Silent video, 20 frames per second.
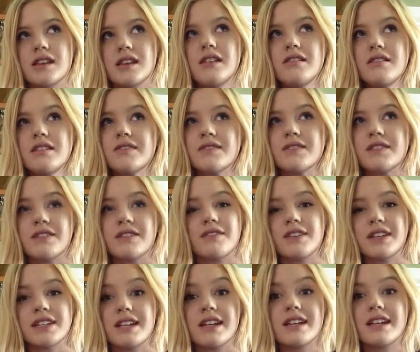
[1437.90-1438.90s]
I don't even know if
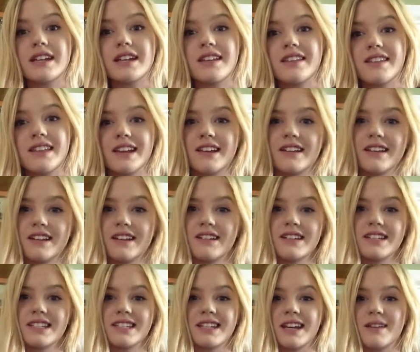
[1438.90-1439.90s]
I did anything. Like,
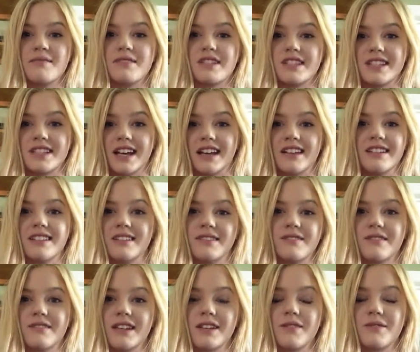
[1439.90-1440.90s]
honestly, I'm just telling
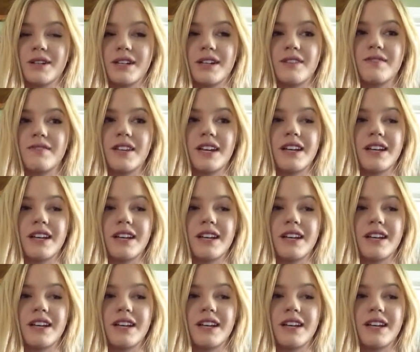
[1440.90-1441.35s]
you, like, what I've